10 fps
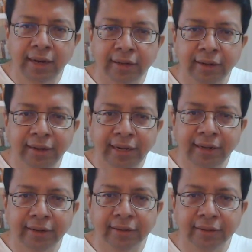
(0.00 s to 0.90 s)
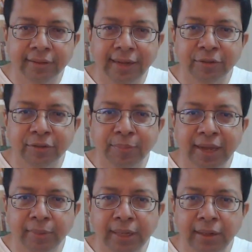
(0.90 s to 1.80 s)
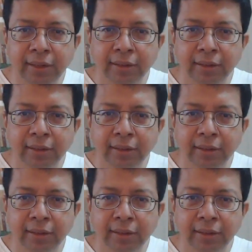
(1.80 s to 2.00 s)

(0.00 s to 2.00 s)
at a rate that is bearable